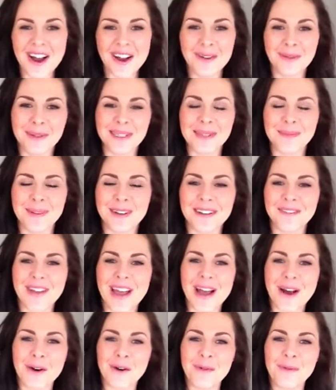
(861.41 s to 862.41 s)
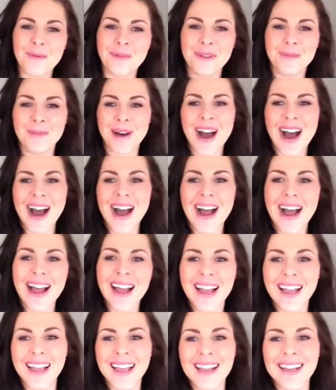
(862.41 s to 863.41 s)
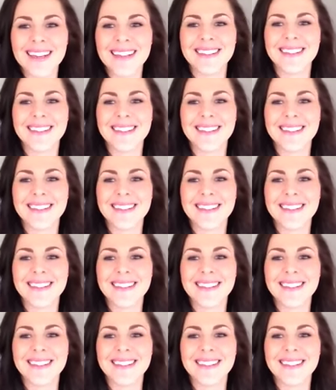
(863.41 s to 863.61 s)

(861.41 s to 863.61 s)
hope it's been of help. Bye.